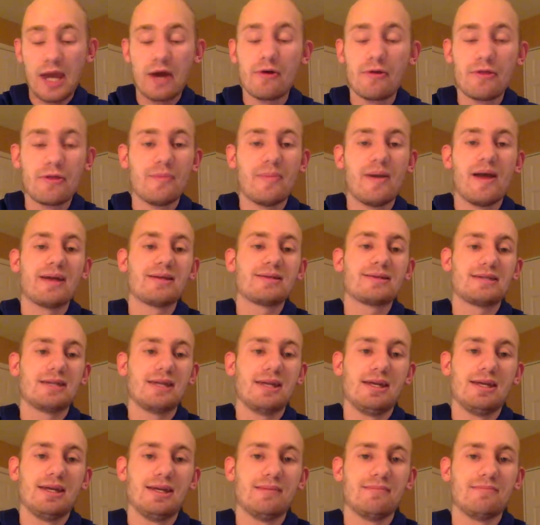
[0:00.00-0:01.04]
are the best
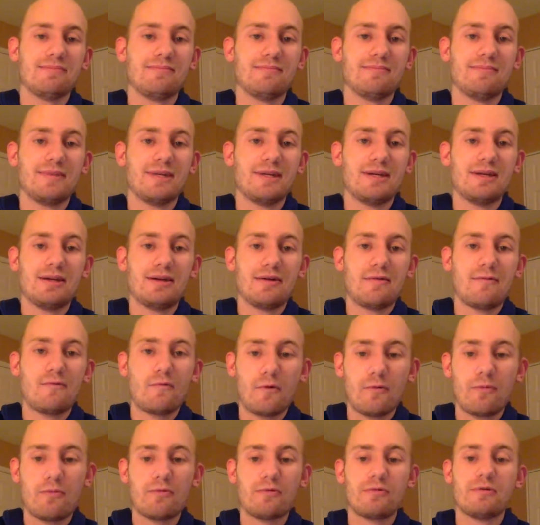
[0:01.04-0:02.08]
team
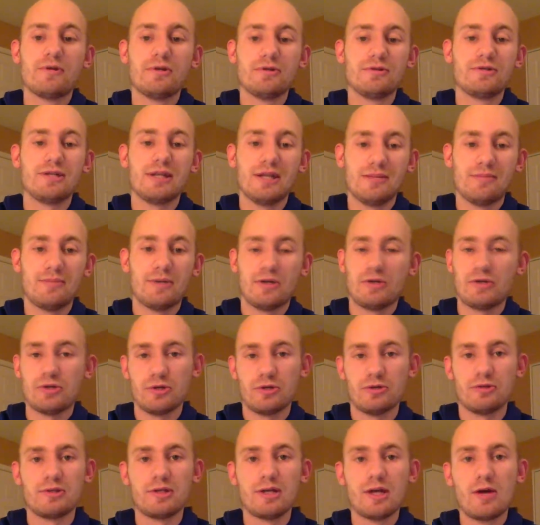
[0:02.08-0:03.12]
for producing
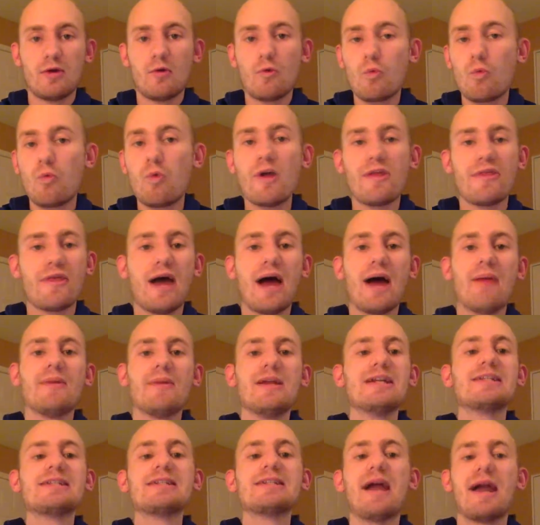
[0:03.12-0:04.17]
pitchers.
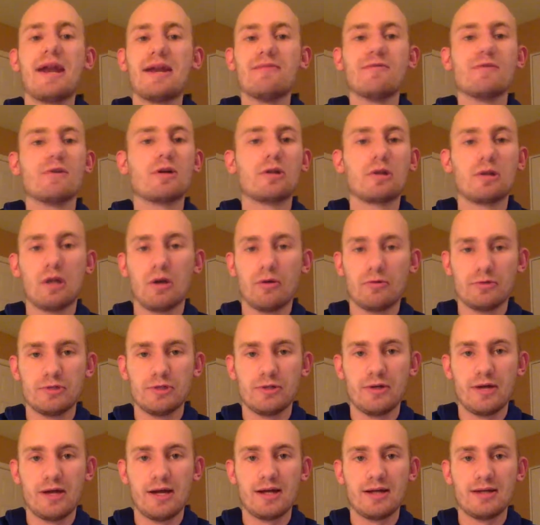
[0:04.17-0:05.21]
It's not even close,
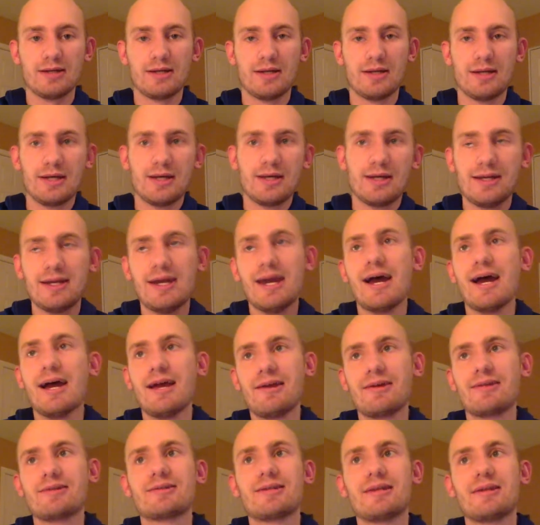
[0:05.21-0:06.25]
you guys. Yeah,
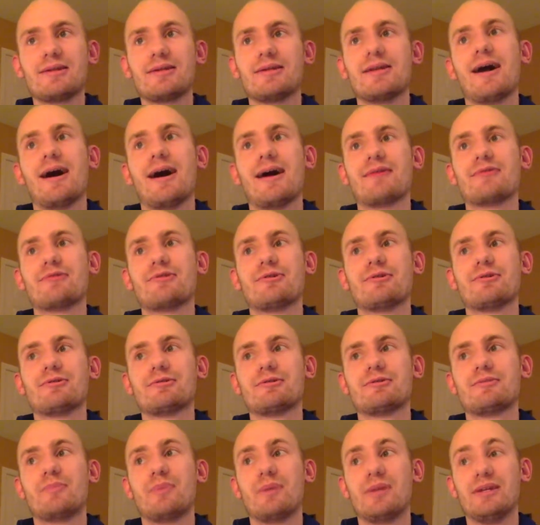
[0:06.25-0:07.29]
you can say the
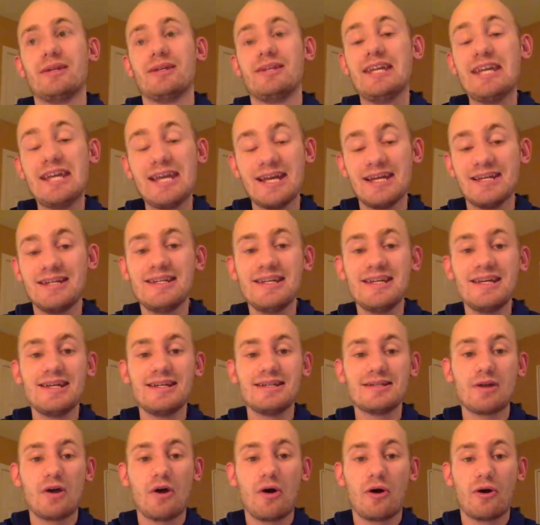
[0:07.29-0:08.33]
Dodgers, but the
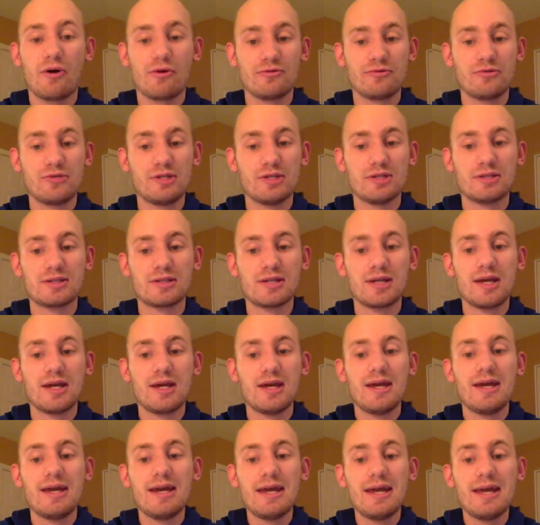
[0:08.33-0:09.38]
Indians are just
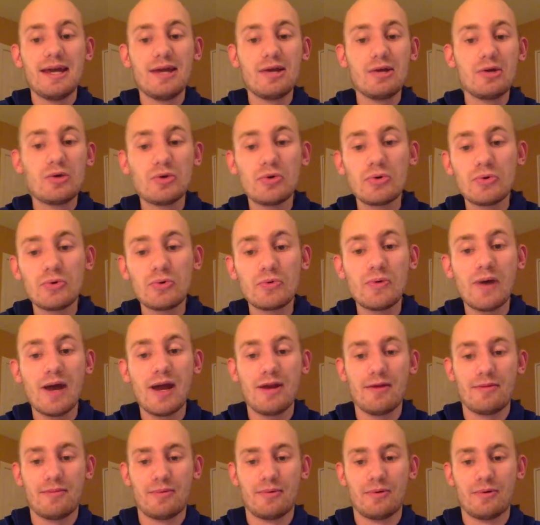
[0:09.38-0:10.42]

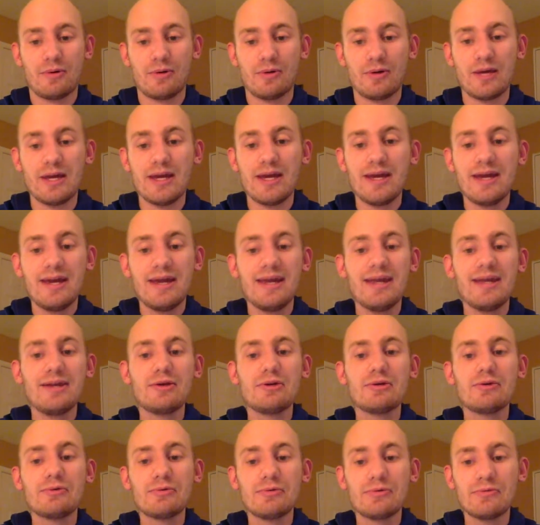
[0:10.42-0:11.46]
incredible,
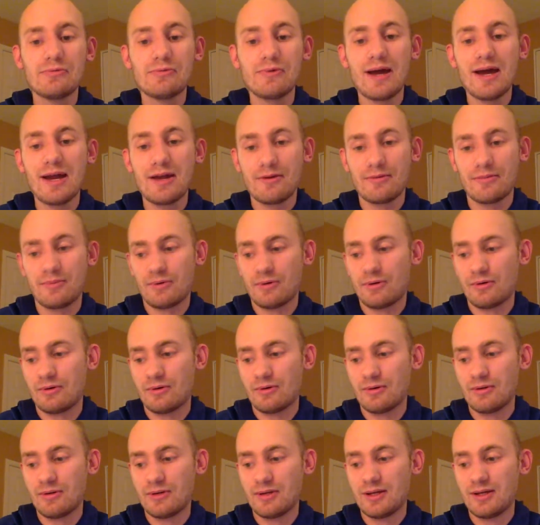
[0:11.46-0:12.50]

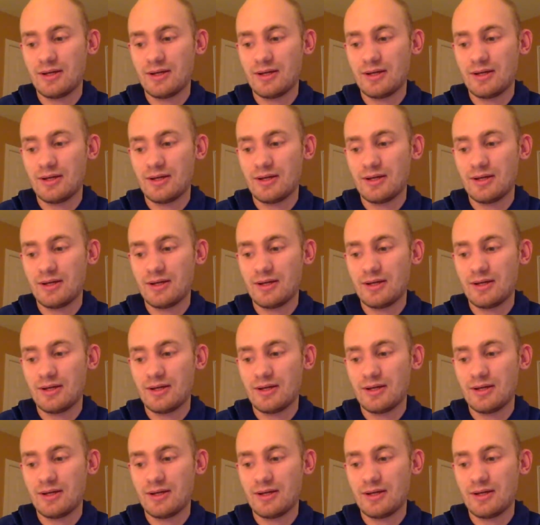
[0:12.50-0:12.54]
incredible